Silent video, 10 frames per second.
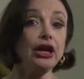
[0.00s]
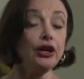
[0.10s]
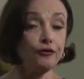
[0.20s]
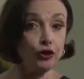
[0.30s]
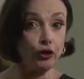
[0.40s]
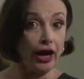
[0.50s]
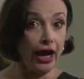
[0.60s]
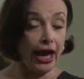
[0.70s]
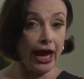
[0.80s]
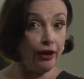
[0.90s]
If you're
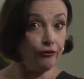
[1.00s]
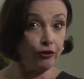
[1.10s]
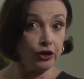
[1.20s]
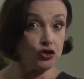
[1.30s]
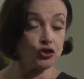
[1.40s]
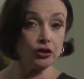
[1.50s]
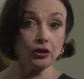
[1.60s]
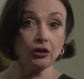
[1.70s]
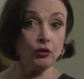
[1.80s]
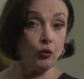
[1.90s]
average
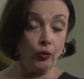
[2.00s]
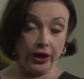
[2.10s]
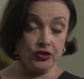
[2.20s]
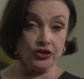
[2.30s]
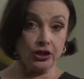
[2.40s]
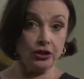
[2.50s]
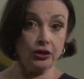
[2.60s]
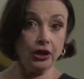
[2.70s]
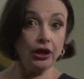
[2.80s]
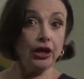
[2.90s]

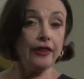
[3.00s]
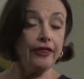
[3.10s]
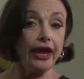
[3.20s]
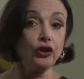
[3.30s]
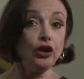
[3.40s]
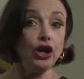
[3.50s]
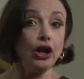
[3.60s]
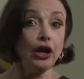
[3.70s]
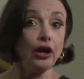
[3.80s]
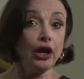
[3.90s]
waisted, then
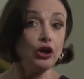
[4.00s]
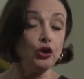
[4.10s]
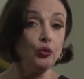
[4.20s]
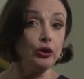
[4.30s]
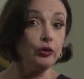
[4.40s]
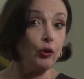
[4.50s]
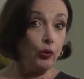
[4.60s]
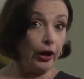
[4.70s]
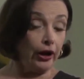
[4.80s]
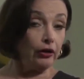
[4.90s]
you would
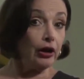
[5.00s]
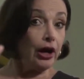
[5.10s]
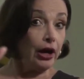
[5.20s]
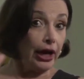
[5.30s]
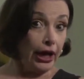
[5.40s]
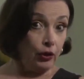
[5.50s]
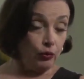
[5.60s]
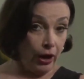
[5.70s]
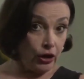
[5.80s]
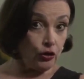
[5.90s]
wear a
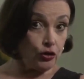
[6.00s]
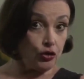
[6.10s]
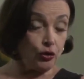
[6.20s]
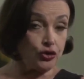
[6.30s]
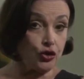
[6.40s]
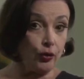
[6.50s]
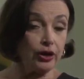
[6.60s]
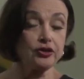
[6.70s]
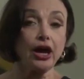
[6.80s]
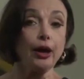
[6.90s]
regular torso
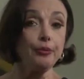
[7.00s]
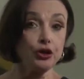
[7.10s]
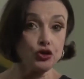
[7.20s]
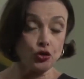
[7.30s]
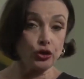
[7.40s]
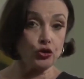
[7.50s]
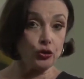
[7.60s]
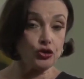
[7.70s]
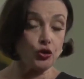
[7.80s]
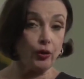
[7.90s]
on top and a short
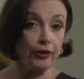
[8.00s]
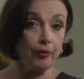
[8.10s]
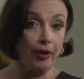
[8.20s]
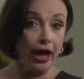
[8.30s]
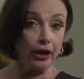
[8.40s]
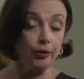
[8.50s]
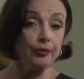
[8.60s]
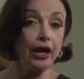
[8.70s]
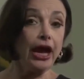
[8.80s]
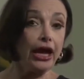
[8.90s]
torso on the bottom,
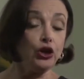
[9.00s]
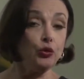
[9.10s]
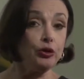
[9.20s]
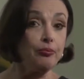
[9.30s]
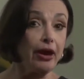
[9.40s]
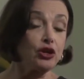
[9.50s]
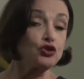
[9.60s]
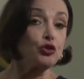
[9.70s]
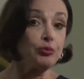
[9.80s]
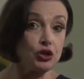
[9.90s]
and you would
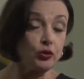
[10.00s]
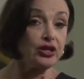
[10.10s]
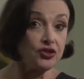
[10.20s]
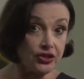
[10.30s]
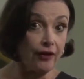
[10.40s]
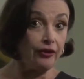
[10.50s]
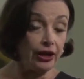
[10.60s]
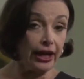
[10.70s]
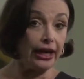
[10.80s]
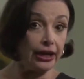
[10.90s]
measure between 7
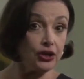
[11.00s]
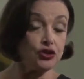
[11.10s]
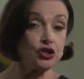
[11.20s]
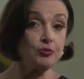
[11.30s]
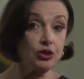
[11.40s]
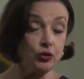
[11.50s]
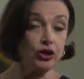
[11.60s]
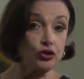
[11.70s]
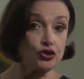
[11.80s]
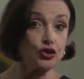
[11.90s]
and 8 inches
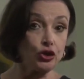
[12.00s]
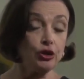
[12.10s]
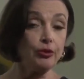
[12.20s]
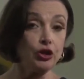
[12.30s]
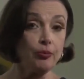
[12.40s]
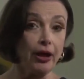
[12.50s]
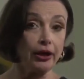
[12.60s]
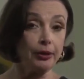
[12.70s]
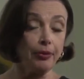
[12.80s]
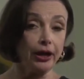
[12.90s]
between your sternum and your
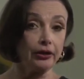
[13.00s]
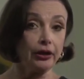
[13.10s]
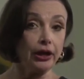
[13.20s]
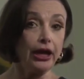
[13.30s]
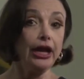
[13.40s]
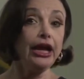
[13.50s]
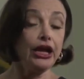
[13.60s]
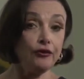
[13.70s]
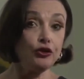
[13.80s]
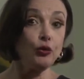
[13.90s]
belly button.
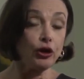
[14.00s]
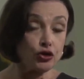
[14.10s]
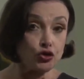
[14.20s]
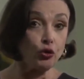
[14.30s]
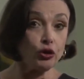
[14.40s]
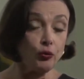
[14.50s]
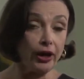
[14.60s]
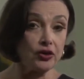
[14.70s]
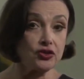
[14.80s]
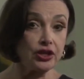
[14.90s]
If you are
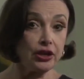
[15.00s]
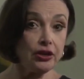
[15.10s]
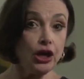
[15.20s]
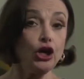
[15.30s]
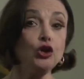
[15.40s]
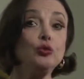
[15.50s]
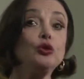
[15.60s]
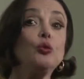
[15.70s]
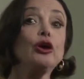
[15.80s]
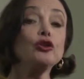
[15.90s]
short-waisted, you
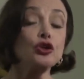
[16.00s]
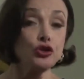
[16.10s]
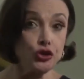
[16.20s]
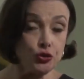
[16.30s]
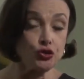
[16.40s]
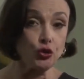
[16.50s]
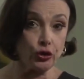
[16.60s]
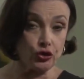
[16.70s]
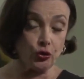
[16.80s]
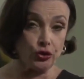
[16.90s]
would wear 2
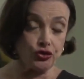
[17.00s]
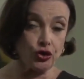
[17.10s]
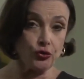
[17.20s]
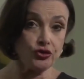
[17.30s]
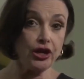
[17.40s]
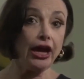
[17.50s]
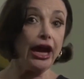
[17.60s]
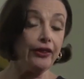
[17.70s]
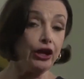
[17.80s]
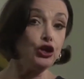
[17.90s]
short torsos,
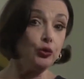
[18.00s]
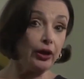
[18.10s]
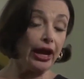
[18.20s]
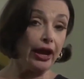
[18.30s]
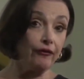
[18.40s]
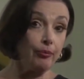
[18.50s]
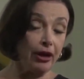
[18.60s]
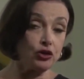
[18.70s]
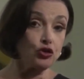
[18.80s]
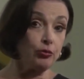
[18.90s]
and then you would have a
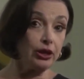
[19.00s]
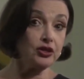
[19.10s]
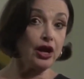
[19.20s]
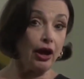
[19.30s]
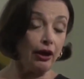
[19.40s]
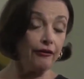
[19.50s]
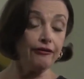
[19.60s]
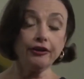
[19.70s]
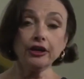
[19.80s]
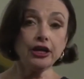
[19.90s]
measurement
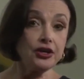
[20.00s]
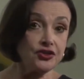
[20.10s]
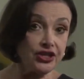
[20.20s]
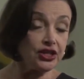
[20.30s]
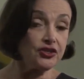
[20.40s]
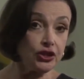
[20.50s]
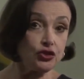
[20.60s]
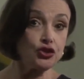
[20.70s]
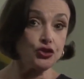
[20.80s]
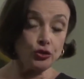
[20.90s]
of 6
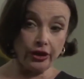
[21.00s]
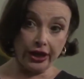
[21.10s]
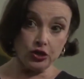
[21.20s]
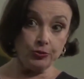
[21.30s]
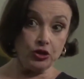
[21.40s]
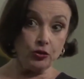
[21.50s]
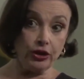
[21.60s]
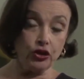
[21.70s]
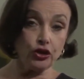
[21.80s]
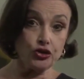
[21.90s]
inches or less
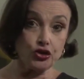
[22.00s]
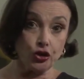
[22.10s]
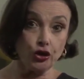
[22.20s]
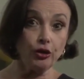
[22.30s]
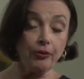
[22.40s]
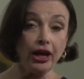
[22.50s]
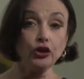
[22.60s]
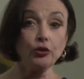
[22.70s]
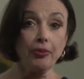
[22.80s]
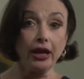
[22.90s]
between your sternum
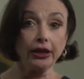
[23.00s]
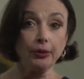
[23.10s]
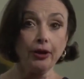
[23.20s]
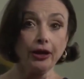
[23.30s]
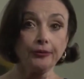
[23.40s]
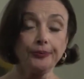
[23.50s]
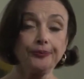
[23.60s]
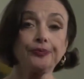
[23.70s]
and your belly button.